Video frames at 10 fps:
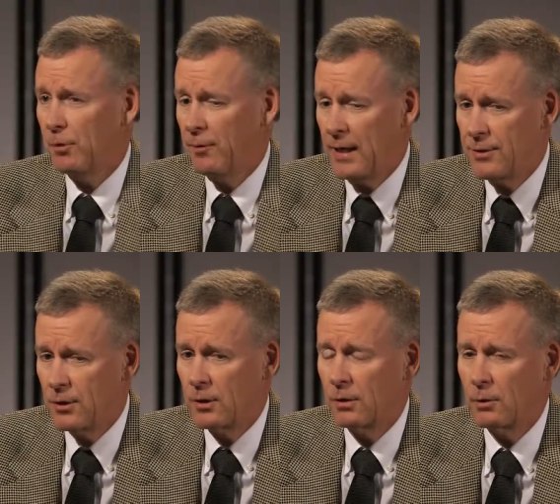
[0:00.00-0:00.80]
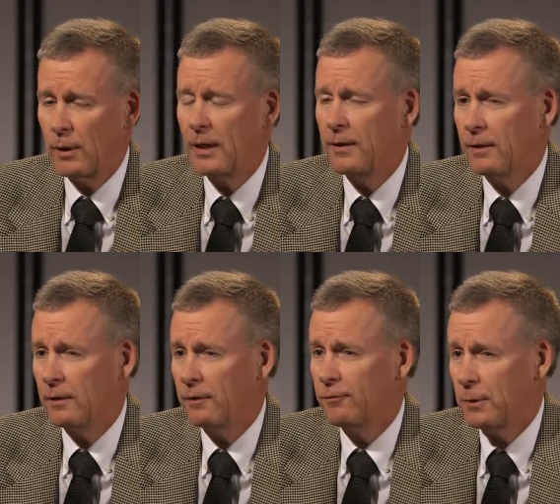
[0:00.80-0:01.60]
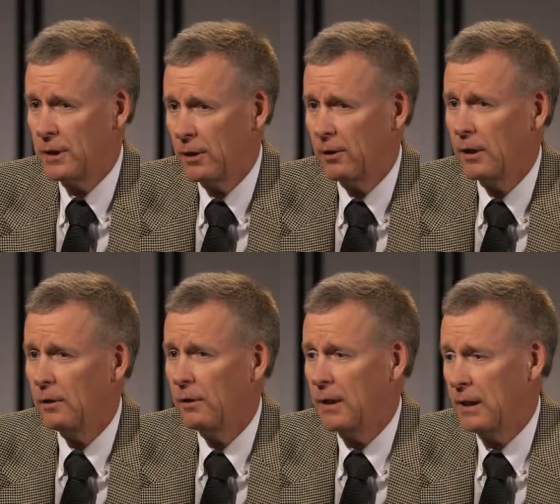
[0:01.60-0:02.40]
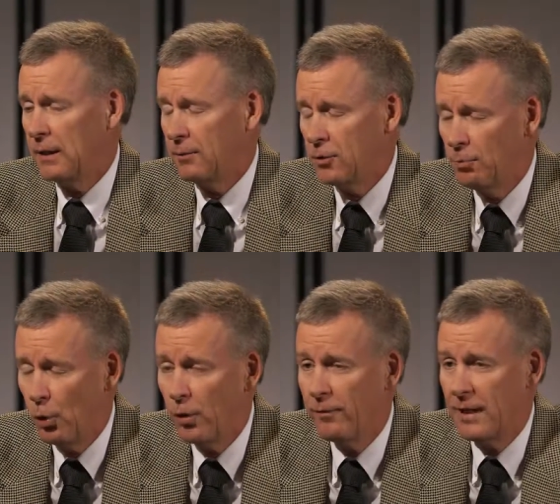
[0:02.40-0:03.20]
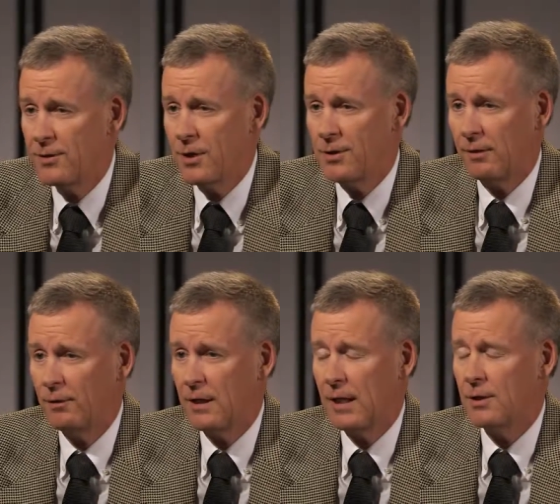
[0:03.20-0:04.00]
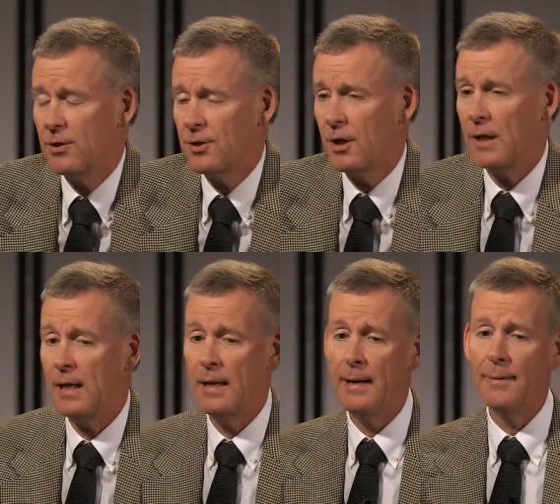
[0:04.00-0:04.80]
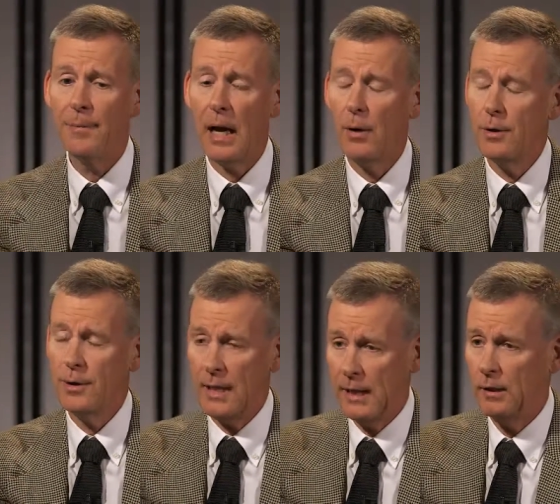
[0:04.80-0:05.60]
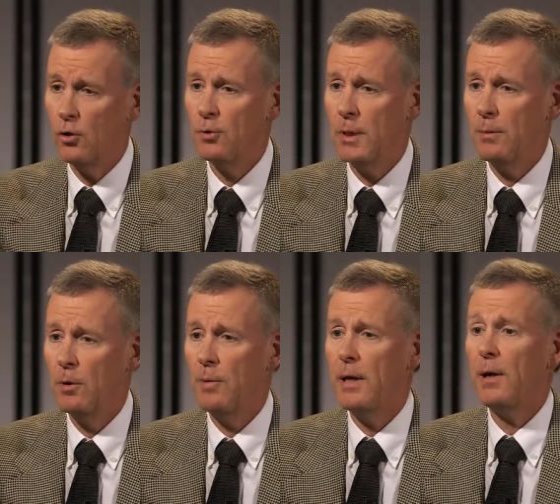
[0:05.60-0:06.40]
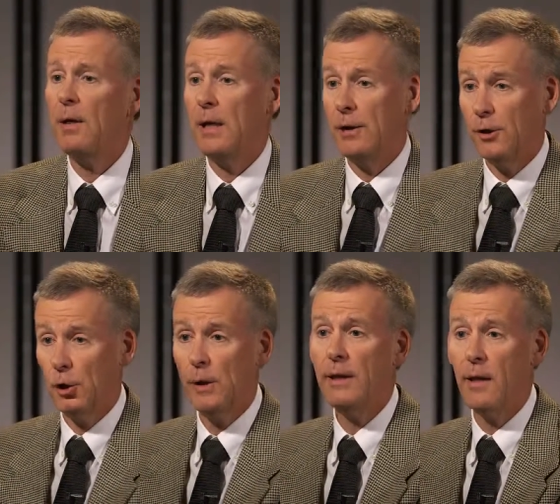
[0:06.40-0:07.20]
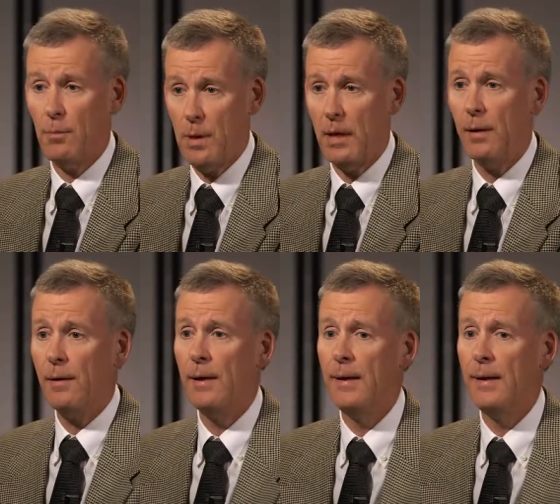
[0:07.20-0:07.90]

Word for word: provides a great deal of material and motivates us every day to study how to diagnose people better and how to treat them better.